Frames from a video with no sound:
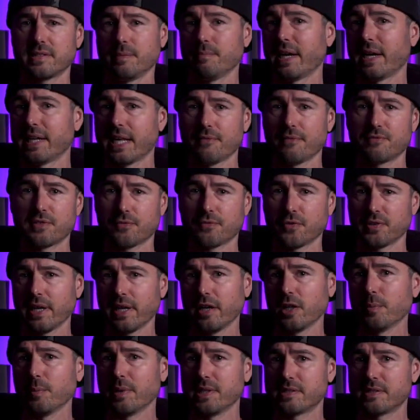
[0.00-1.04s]
It might have different
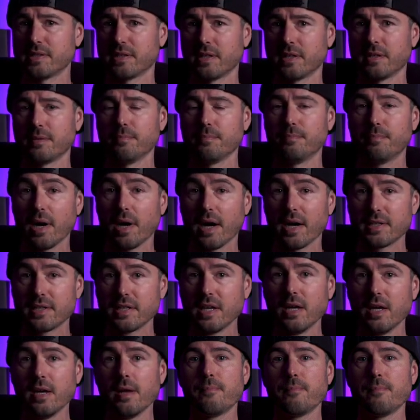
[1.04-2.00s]
elements in it, but